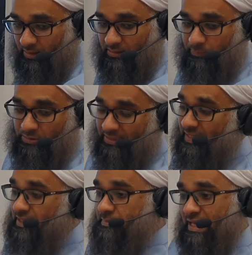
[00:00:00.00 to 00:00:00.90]
The
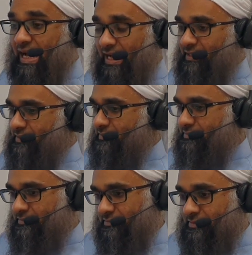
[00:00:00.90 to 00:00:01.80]
mutakallim's hal
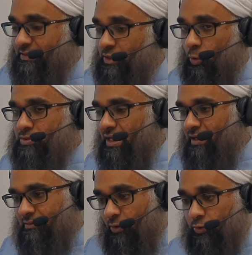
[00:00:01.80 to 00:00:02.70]
denotes
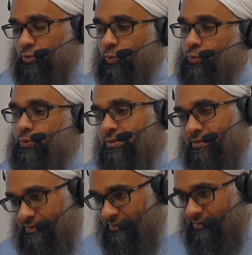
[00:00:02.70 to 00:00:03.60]
that all these quyud.
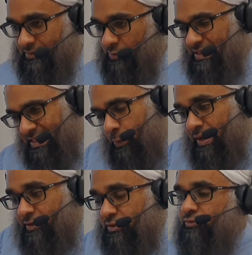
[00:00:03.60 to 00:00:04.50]
You can tell
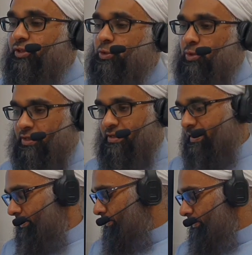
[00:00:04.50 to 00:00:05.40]
what he's referring to there and
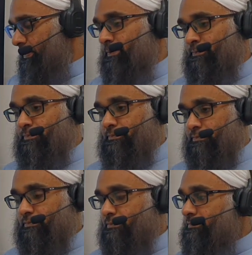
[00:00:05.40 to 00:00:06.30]
then.
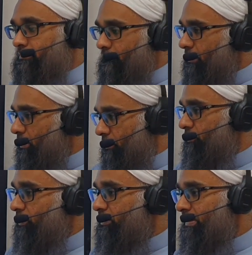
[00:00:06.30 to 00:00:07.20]
You
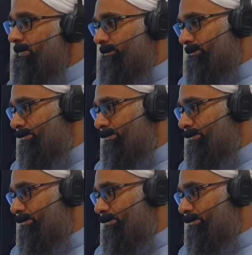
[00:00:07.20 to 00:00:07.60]
following me?